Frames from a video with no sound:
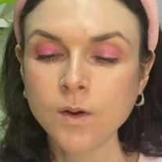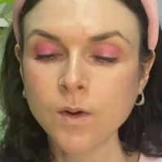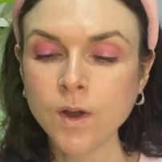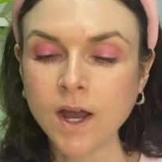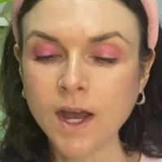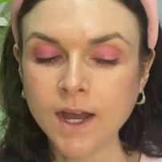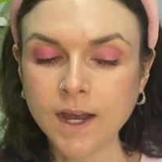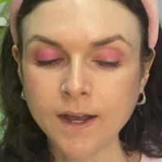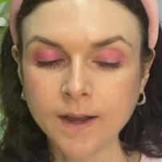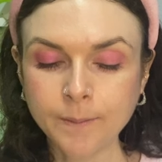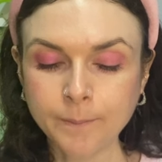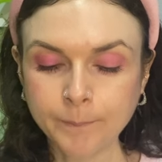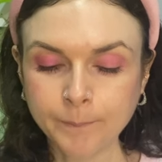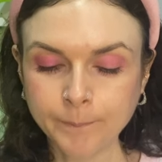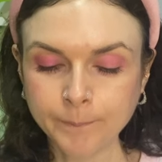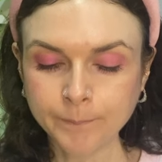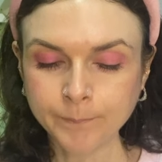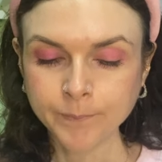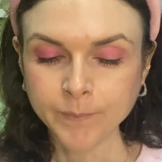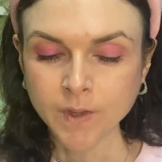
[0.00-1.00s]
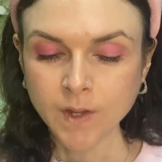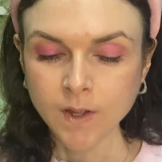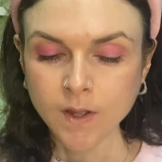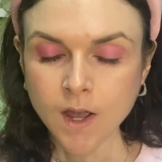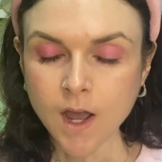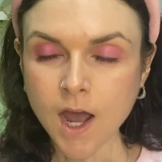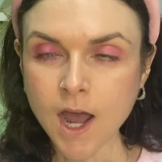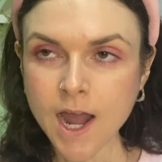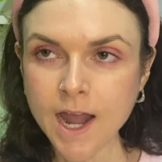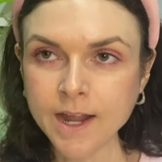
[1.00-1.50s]
Um,
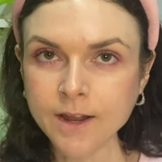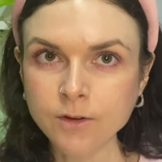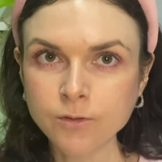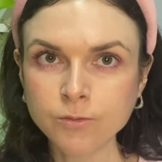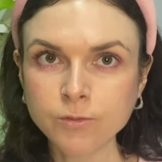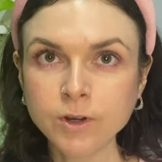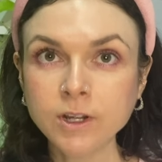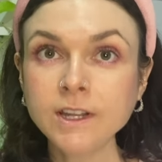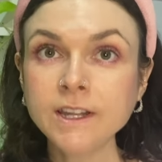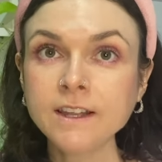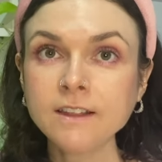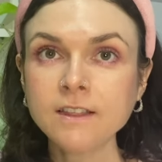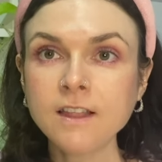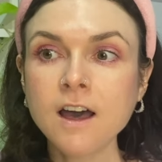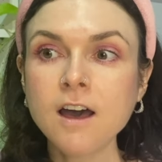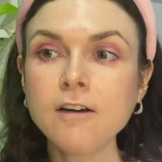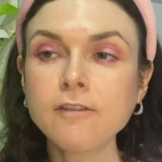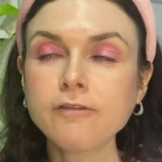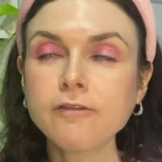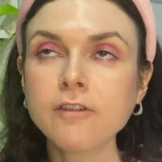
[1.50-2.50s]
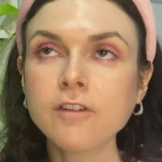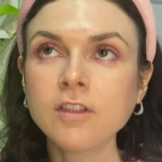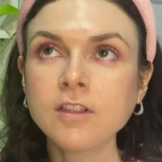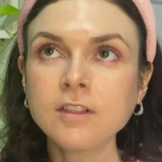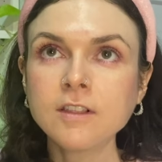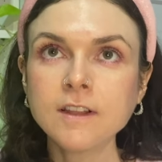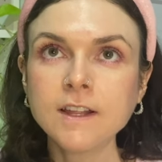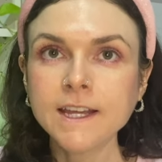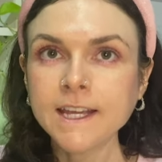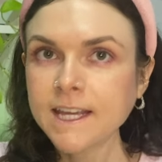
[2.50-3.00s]
I really love
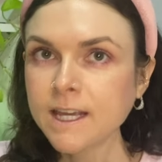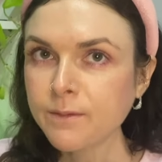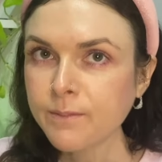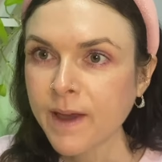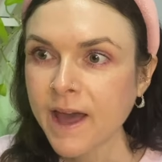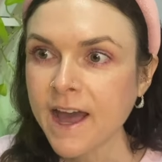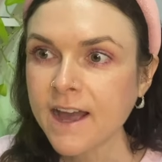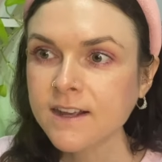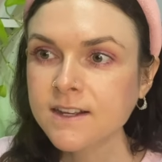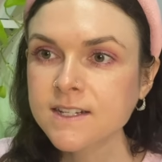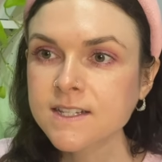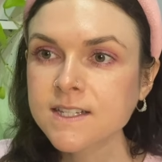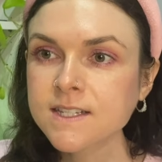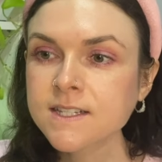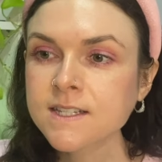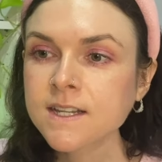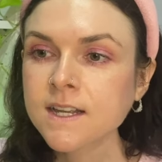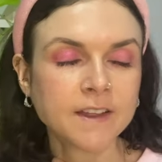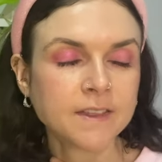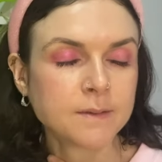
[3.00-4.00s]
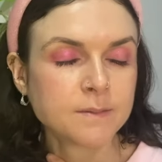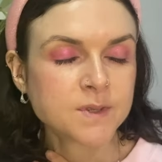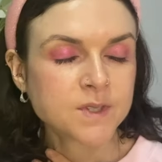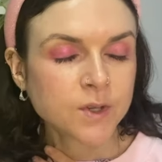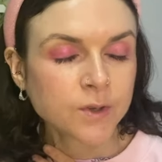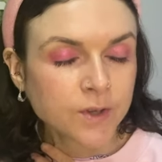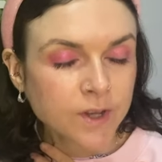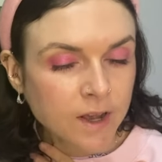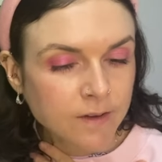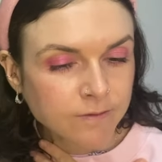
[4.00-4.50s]
heat packs and they're
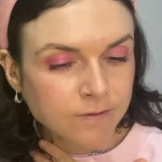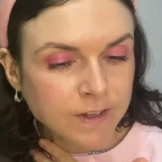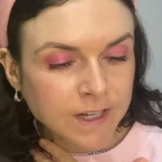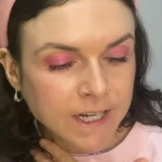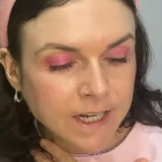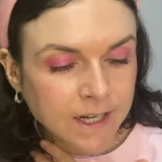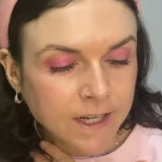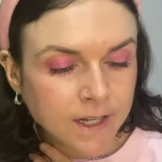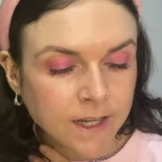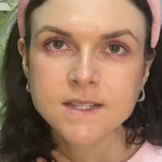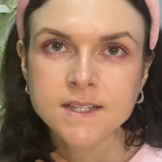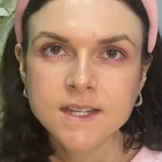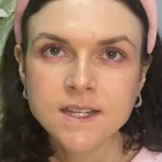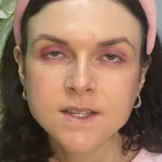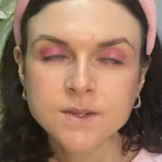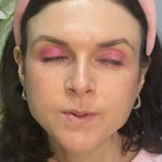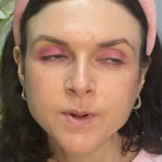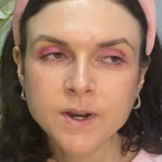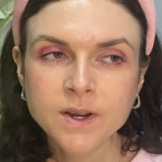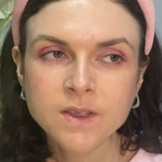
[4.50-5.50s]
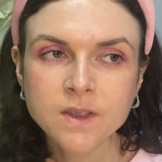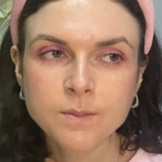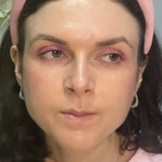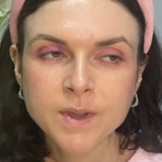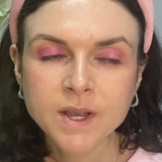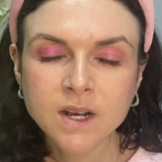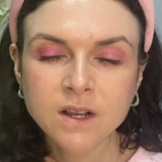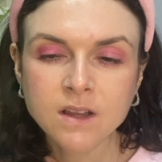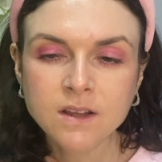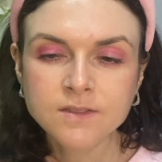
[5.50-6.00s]
so comforting. Since we're in the
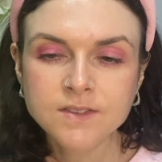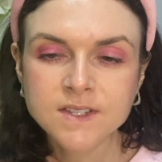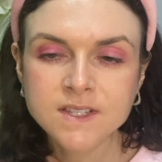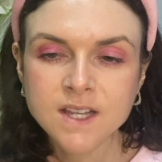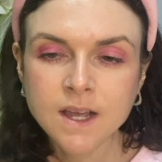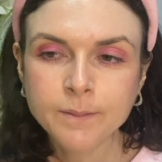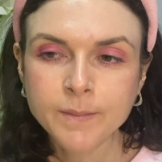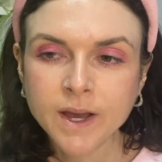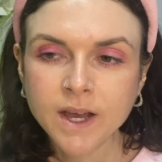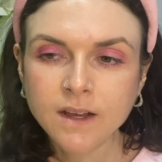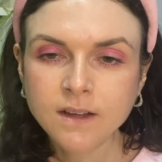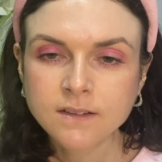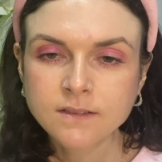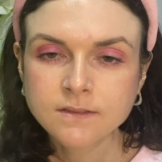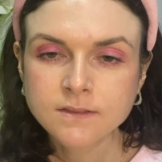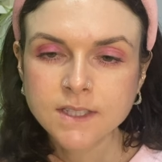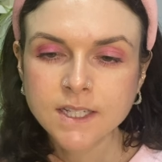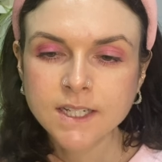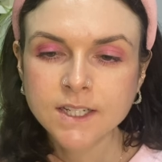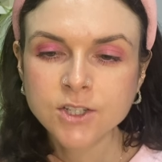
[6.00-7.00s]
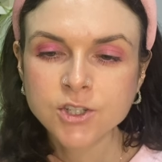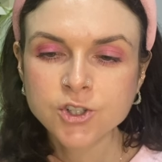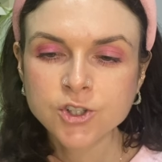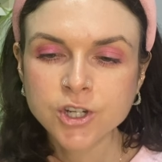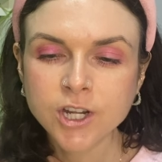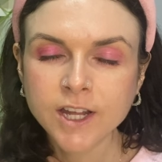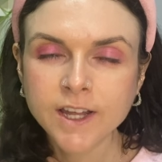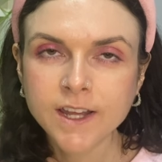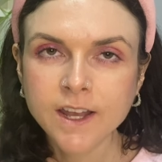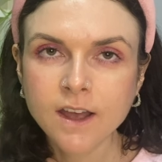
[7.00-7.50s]
middle of summer in
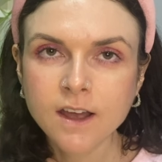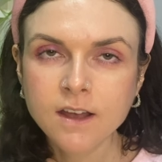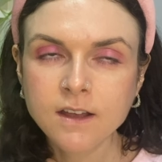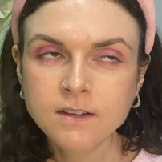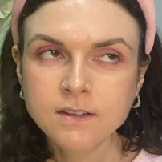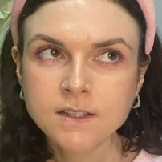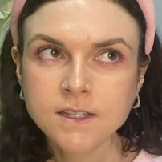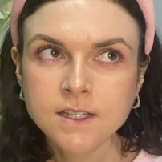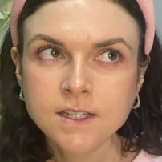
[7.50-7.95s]
Australia